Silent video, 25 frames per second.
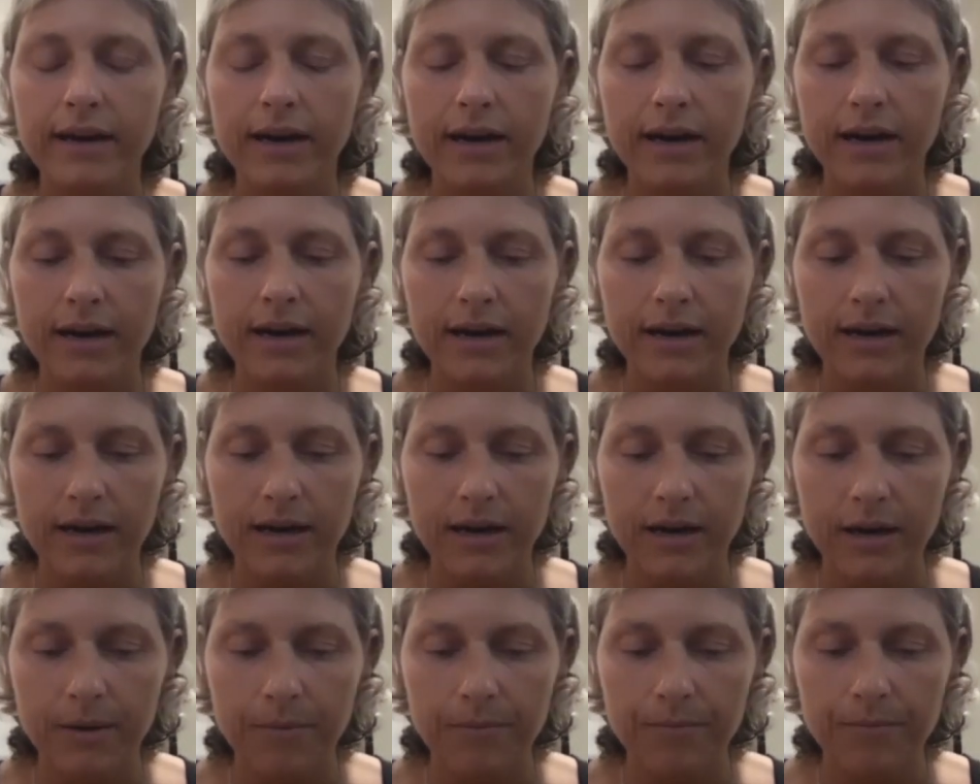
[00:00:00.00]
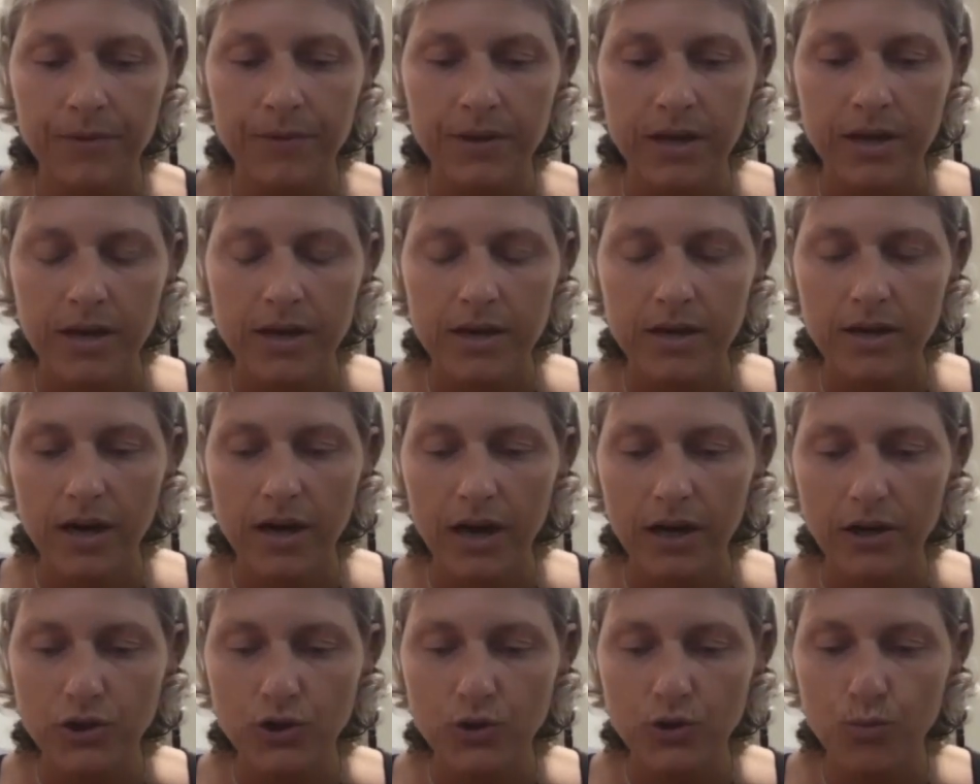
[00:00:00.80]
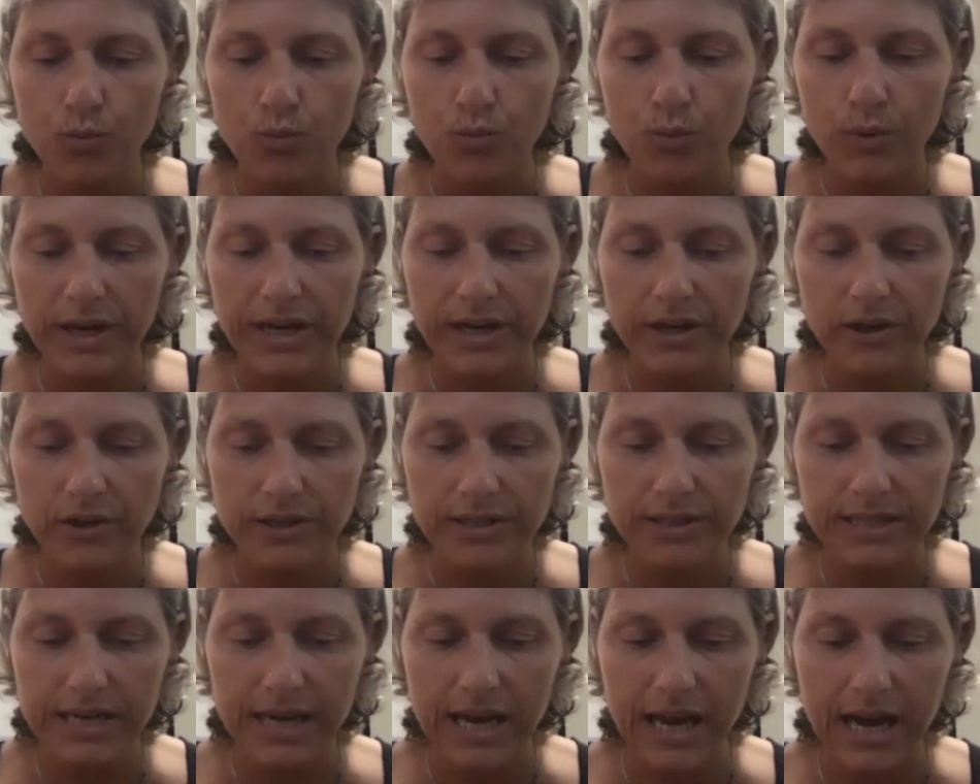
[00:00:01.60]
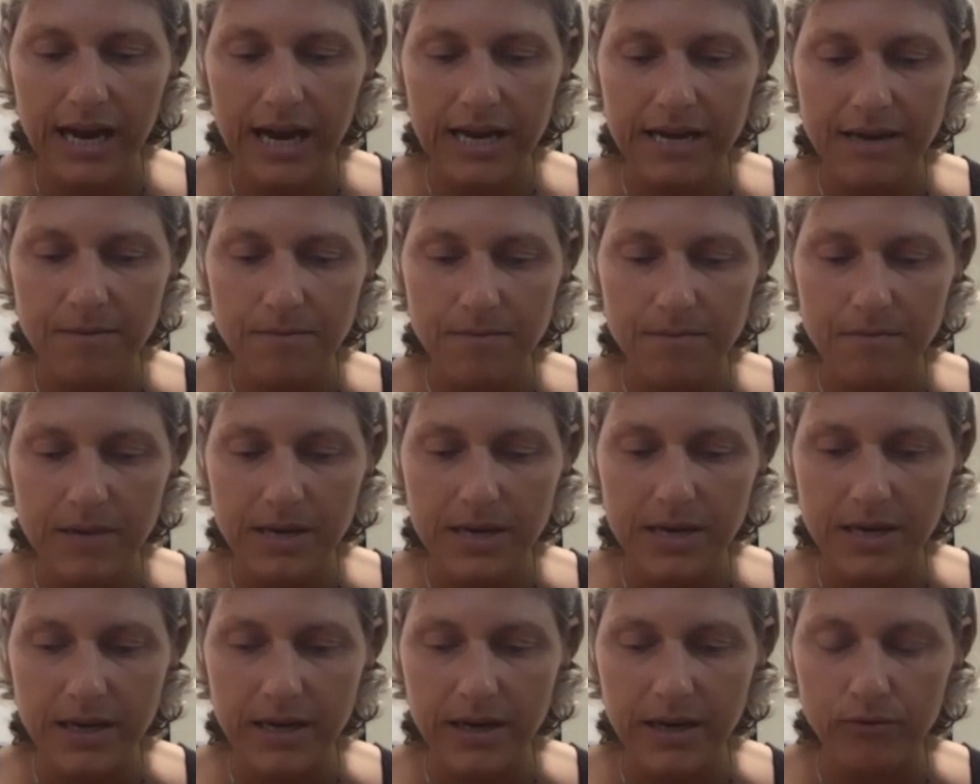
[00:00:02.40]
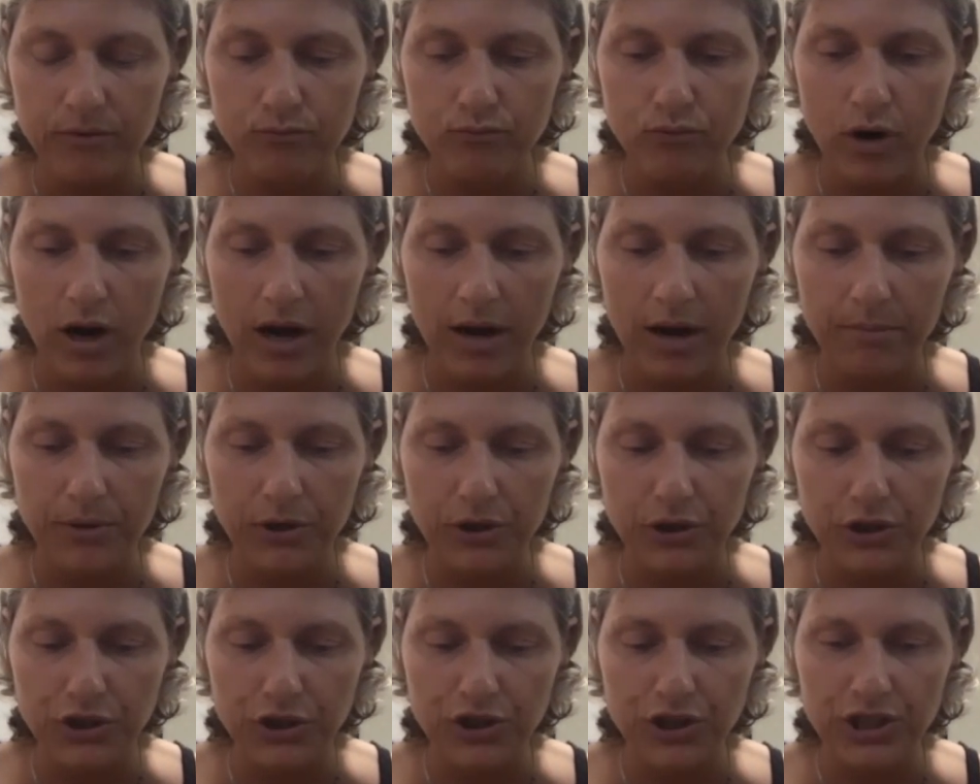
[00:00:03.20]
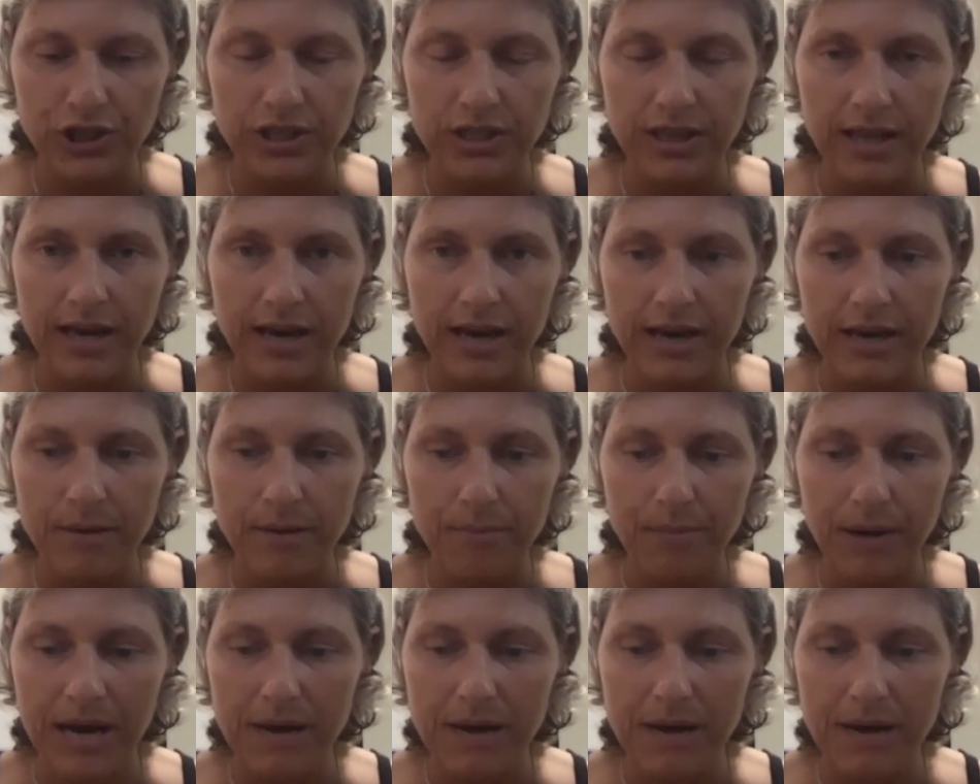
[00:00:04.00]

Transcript: Um, gosh, where did I meet Robert Schleip?